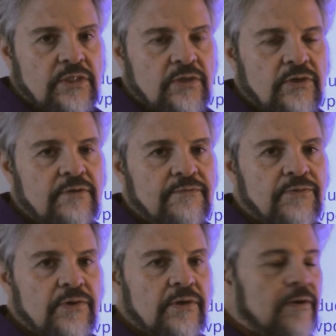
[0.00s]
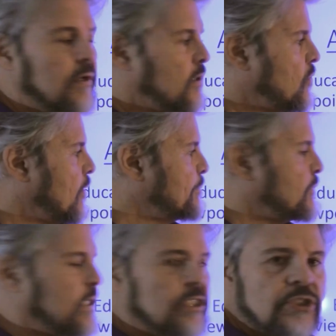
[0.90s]
good for
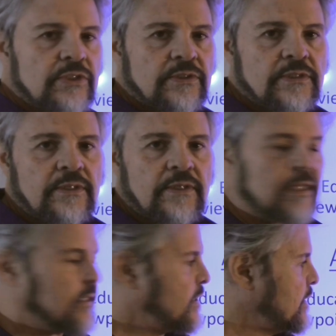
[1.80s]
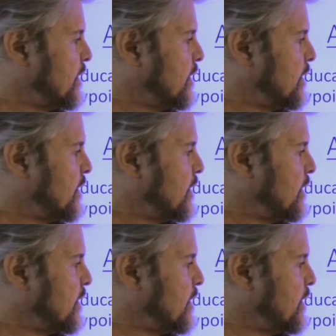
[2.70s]
corporations, and